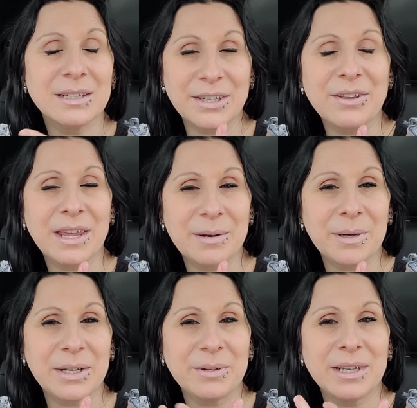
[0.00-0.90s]
I know they had a
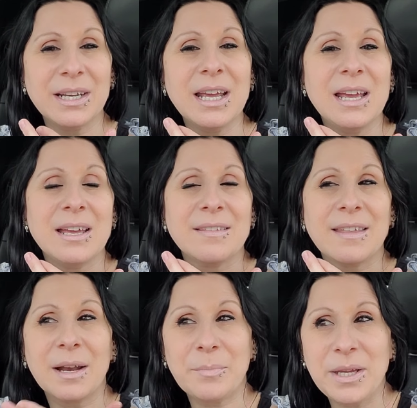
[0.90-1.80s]
bunny one. They
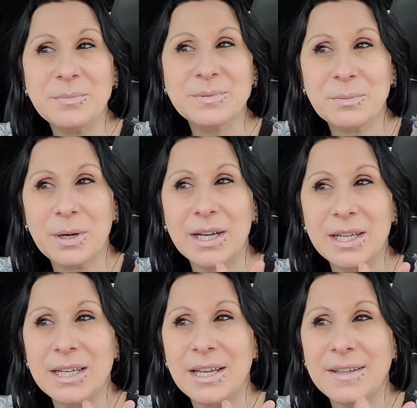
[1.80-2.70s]
had a peeps
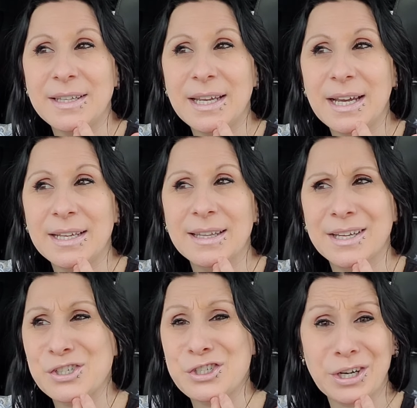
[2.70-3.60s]
one and then they had like
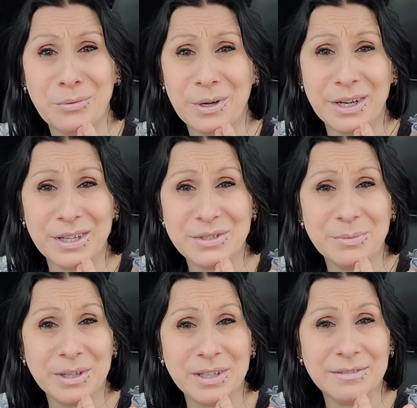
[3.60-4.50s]
a chick one, I do
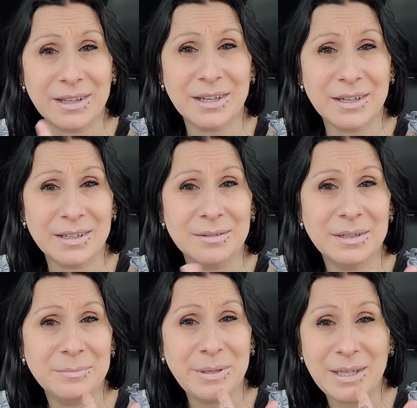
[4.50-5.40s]
believe, like a
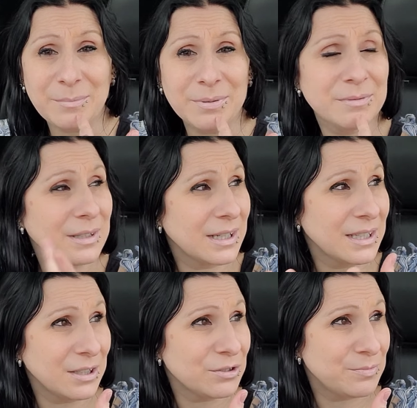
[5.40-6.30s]
peep, like a
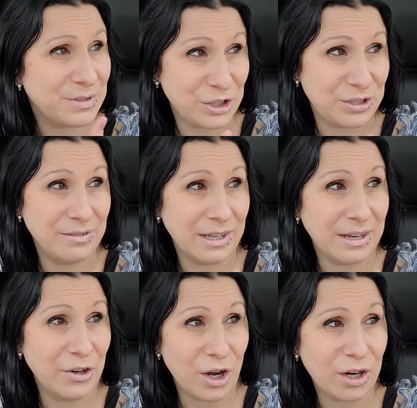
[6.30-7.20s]
little like
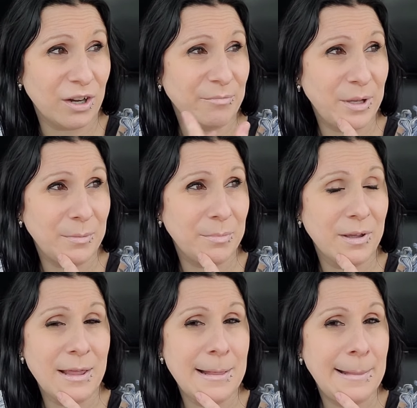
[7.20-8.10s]
a knockoff peep.
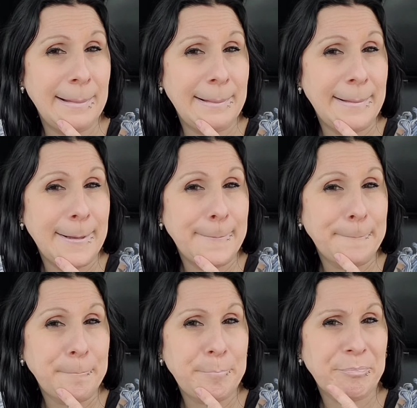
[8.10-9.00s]

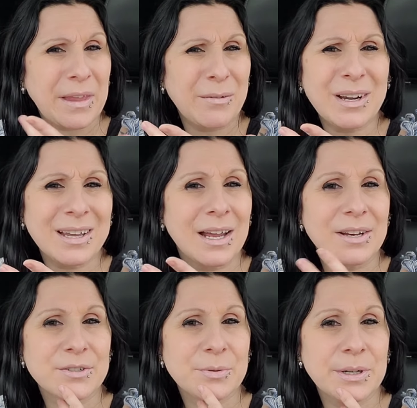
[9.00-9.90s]
They were like
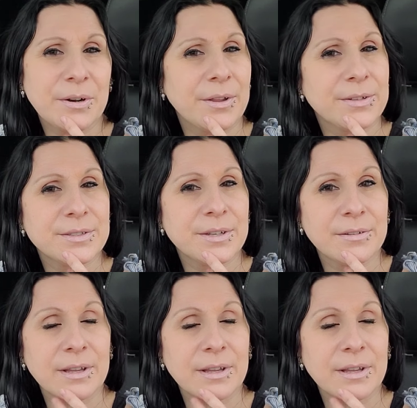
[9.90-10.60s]
$120 though.